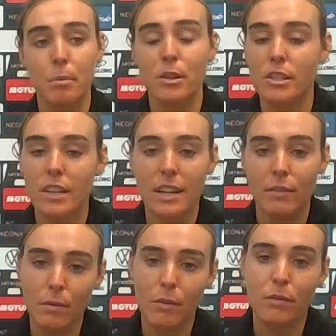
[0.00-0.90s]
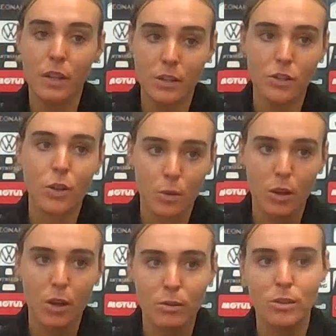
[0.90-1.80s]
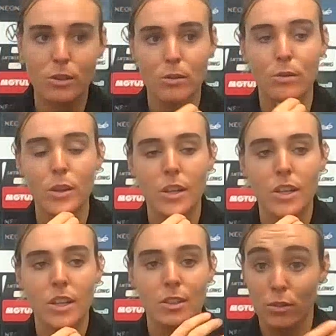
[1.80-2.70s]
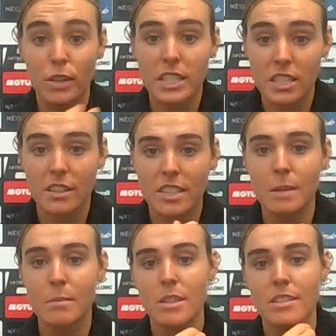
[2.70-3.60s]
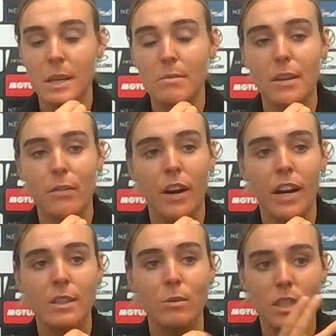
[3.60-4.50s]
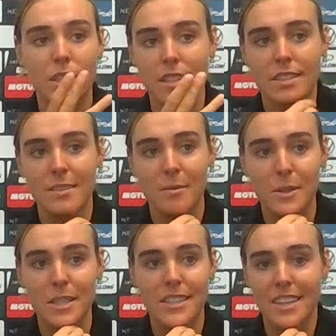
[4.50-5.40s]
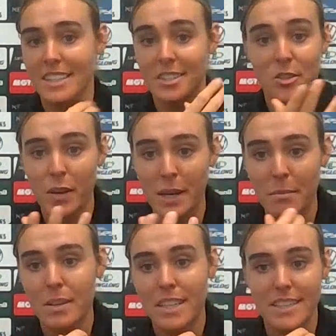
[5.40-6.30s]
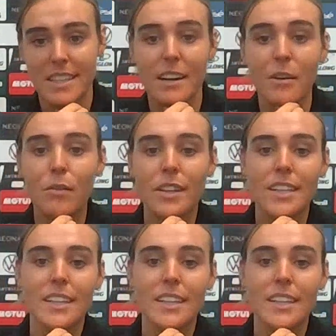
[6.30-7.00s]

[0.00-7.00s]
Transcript: I personally have never felt so close to reaching the Champions League final, which is a dream itself.